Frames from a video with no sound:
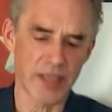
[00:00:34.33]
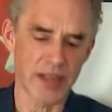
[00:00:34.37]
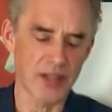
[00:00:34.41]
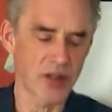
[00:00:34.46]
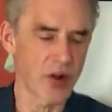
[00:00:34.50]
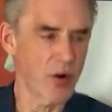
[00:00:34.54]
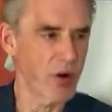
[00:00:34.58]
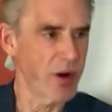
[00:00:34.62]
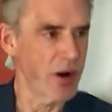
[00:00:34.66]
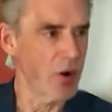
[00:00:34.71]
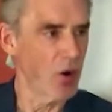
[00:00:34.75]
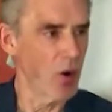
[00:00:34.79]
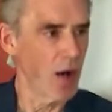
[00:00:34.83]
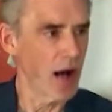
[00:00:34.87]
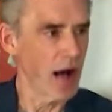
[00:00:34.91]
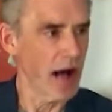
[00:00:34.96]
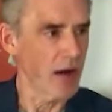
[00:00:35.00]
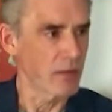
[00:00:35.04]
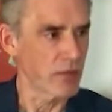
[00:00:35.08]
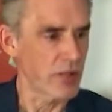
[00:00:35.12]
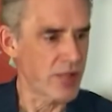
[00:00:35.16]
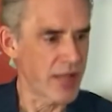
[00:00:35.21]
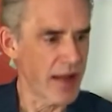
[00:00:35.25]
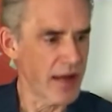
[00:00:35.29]
and there are
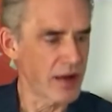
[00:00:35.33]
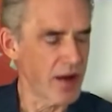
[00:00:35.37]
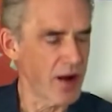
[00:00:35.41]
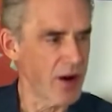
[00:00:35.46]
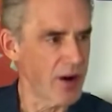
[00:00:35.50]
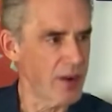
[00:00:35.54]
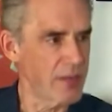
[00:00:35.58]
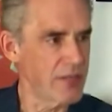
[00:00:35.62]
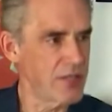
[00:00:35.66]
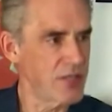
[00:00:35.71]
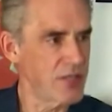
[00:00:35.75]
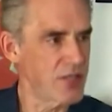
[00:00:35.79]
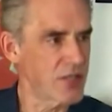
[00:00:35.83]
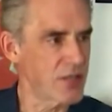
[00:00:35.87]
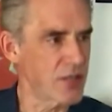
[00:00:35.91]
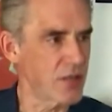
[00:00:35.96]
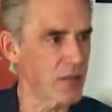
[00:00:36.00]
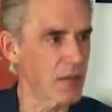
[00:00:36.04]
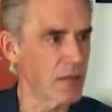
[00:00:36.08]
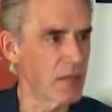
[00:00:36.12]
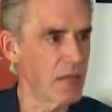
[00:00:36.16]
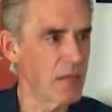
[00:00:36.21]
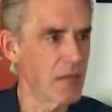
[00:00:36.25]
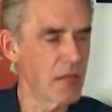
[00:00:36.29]
obstacles.
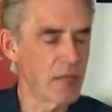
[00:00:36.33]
